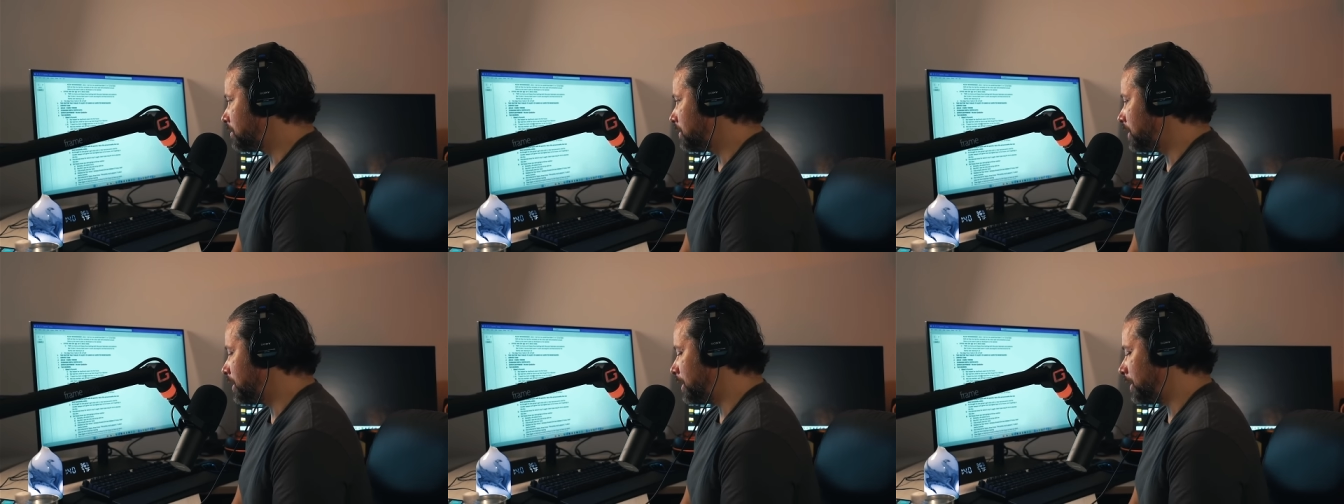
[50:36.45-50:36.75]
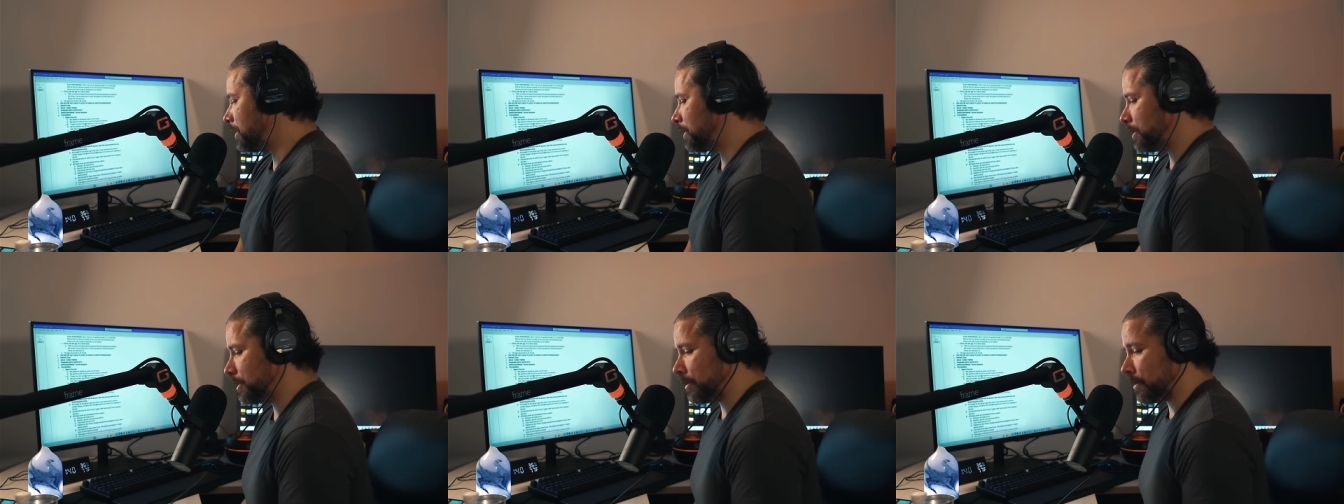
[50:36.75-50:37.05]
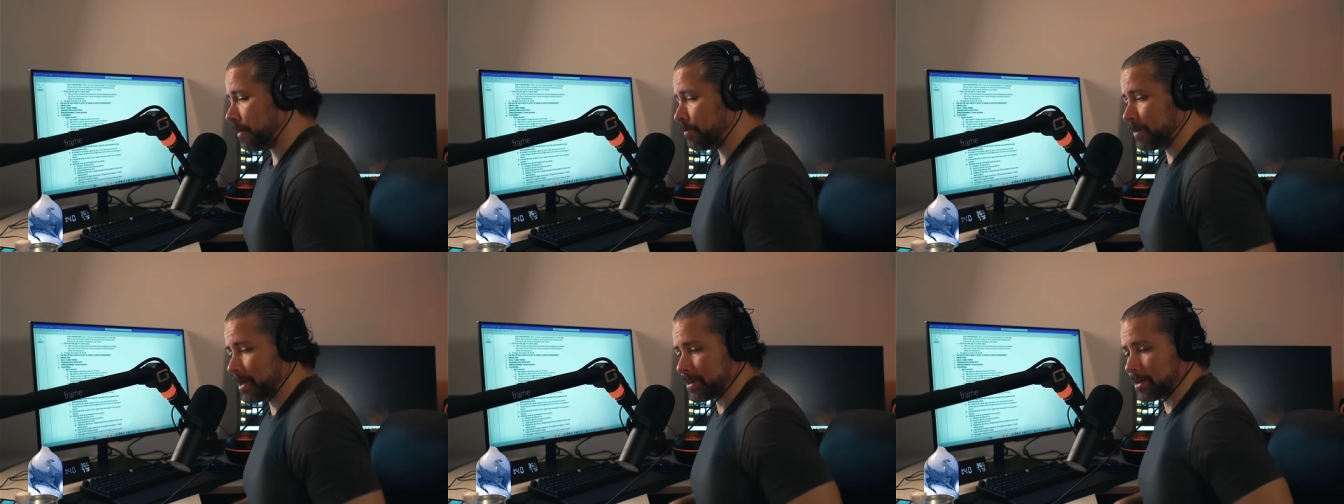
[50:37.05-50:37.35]
And, you know,
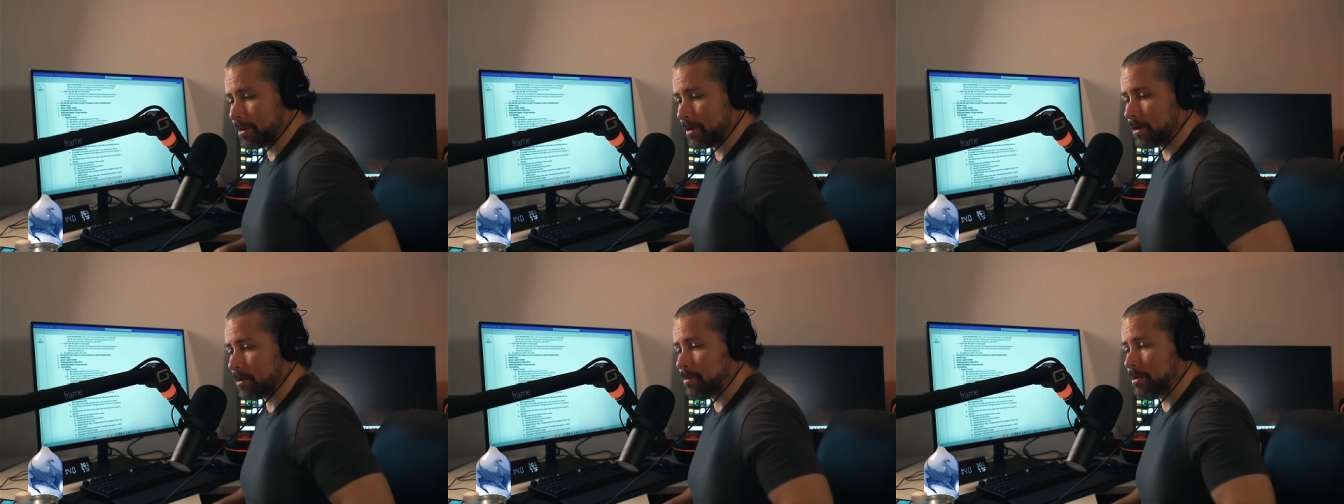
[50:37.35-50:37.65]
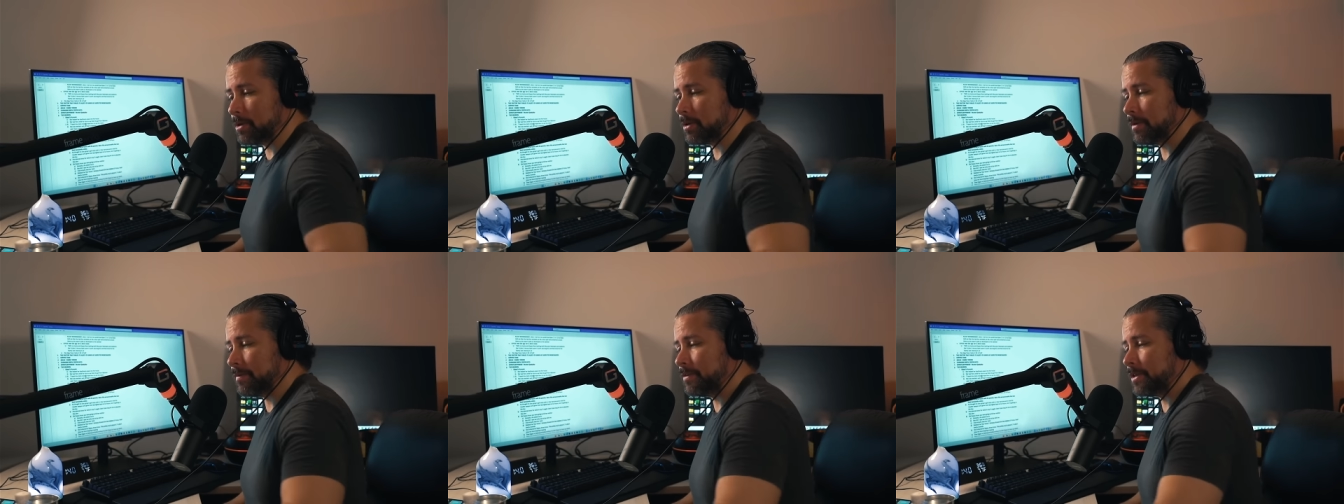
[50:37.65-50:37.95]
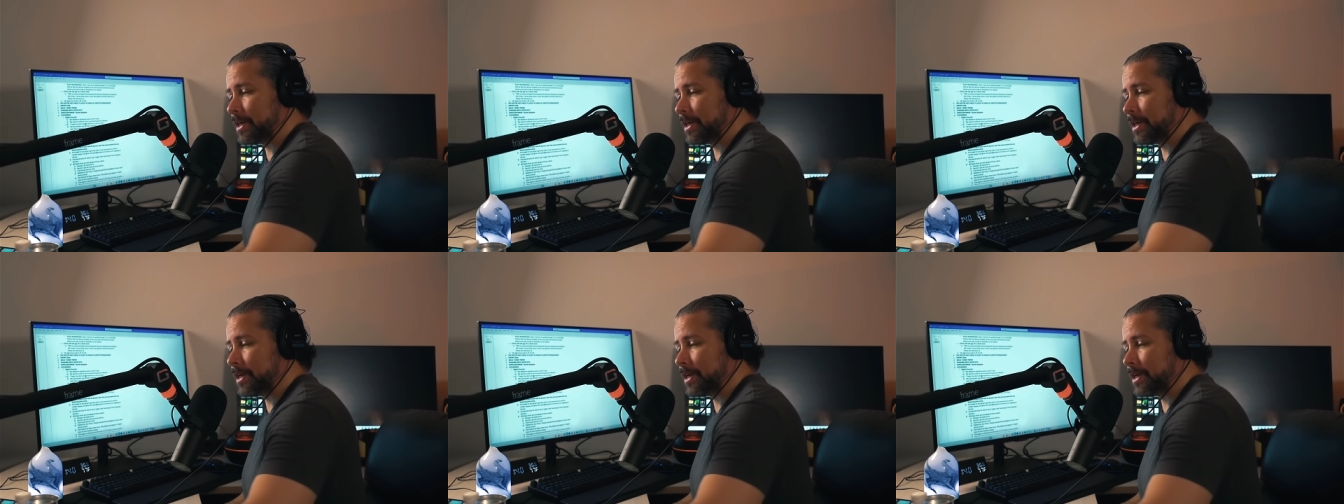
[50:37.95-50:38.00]
I'm not the arbiter of